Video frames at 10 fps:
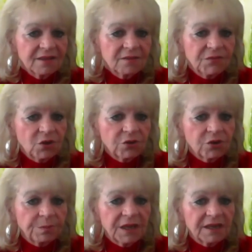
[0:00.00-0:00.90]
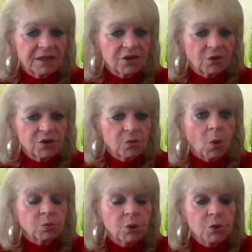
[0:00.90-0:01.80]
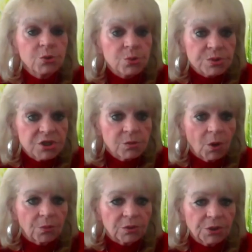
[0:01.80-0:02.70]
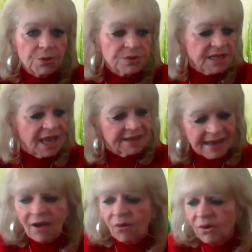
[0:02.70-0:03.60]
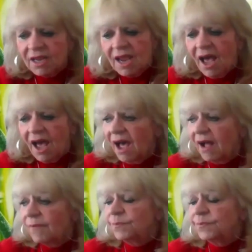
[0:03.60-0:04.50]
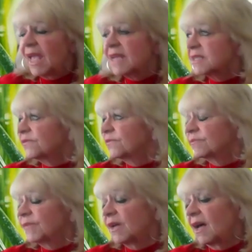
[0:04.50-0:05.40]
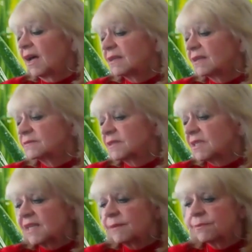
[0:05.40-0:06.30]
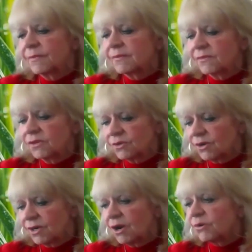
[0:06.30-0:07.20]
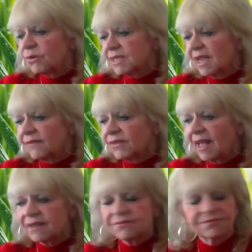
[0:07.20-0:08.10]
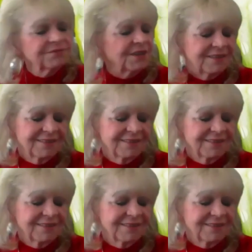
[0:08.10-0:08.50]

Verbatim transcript: you'll you'll be you know you won't lose you won't lose and now um as of uh because i'm you're going to notice i have a lot of uh,